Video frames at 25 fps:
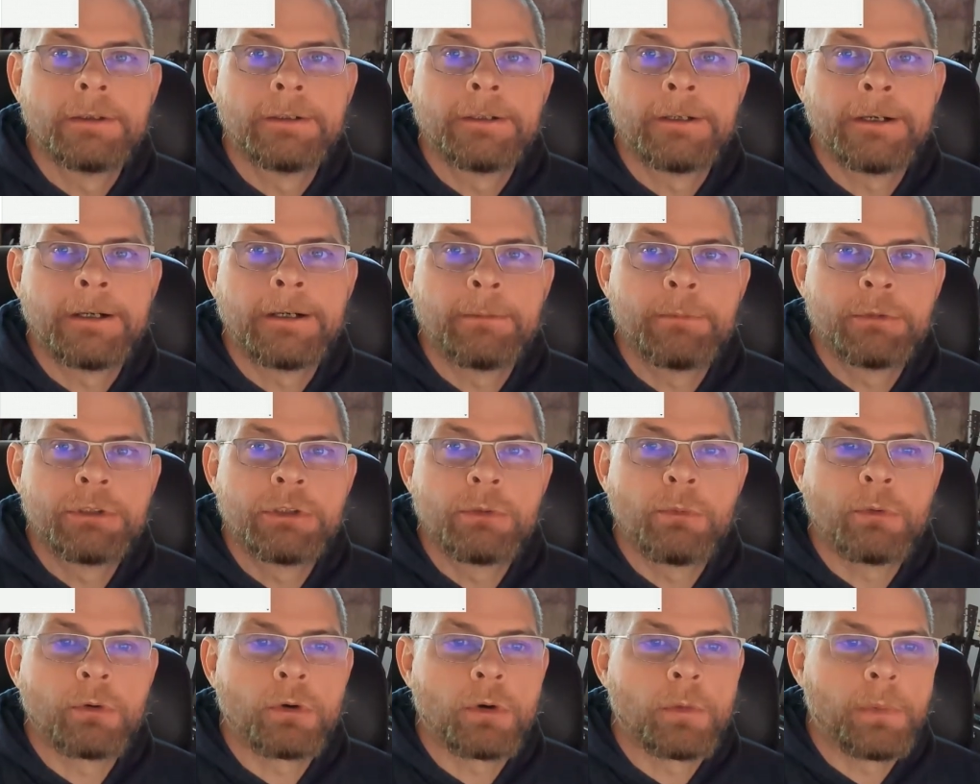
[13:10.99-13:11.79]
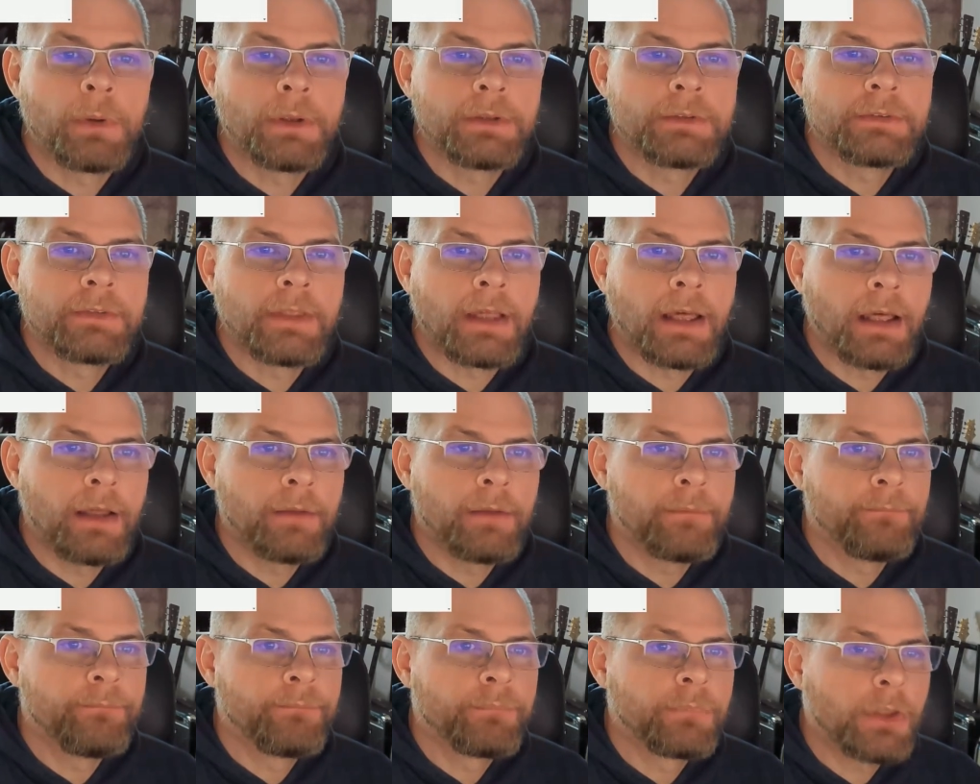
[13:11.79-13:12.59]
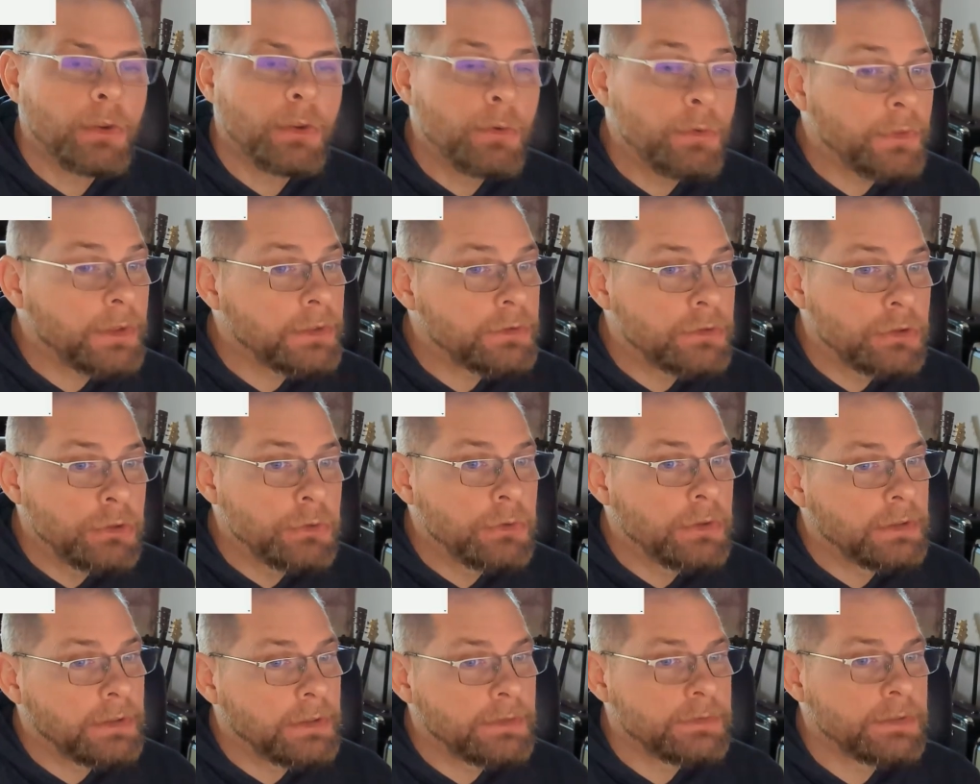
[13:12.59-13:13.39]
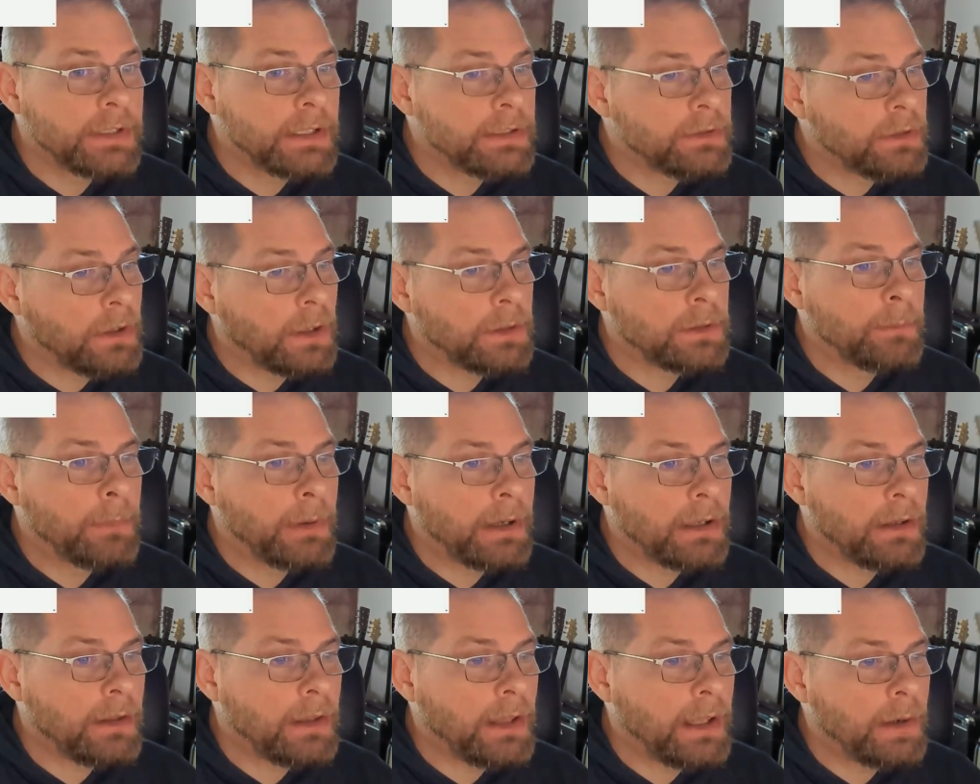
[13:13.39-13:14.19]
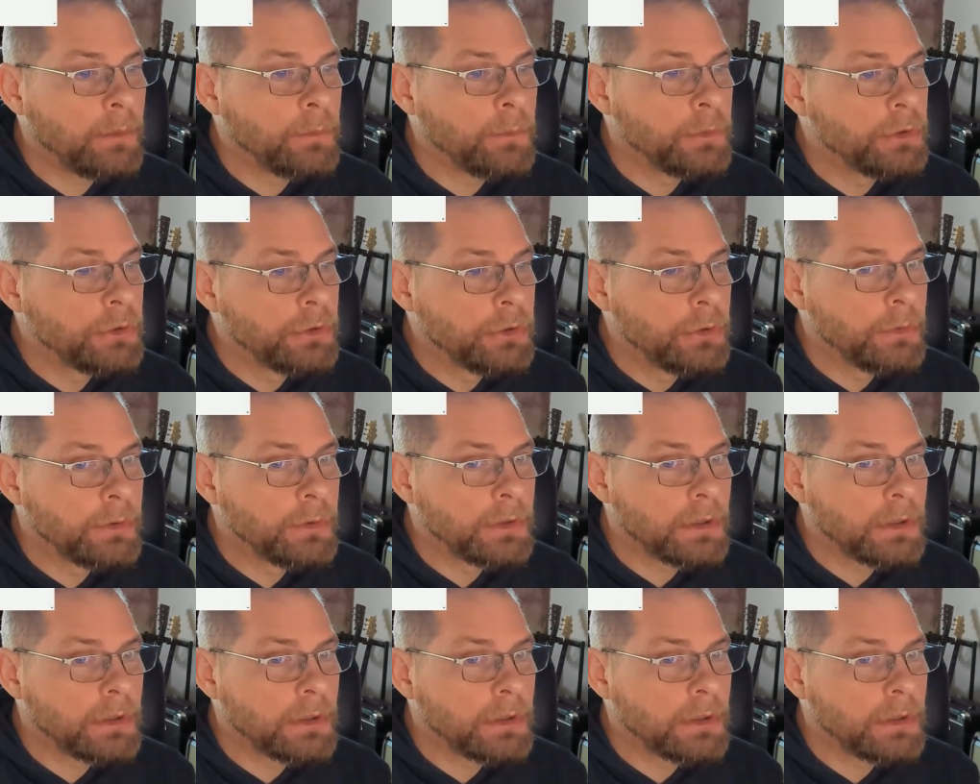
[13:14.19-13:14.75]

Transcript: But you want to replace that. The other thing too that doesn't get talked about a lot when you're doing